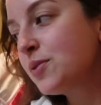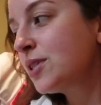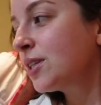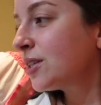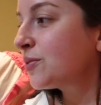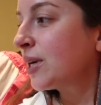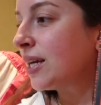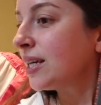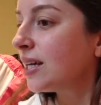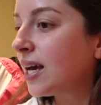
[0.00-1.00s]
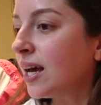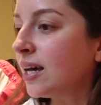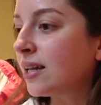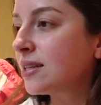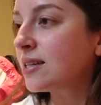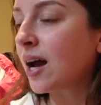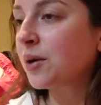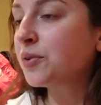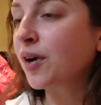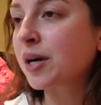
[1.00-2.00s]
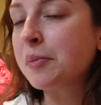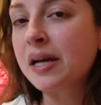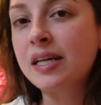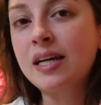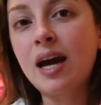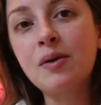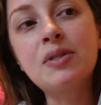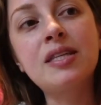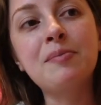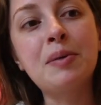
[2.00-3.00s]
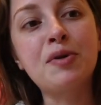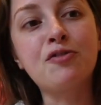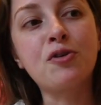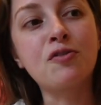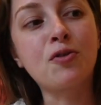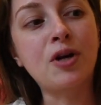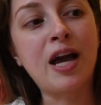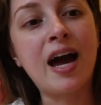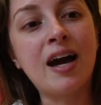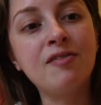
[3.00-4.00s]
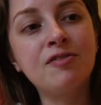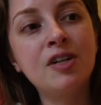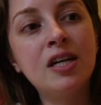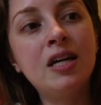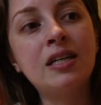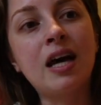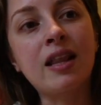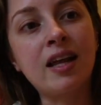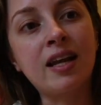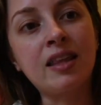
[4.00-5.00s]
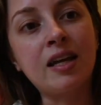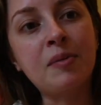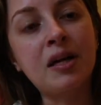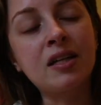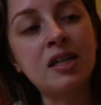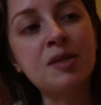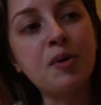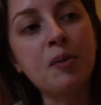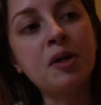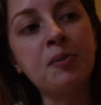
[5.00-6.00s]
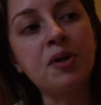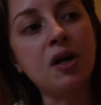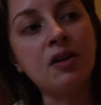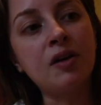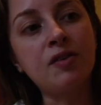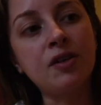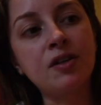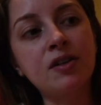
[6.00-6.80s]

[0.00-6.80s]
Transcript: was a good read, and I would recommend it. I would say maybe a 4, 4.5, now that I think about it. Like, it's probably a book I'll never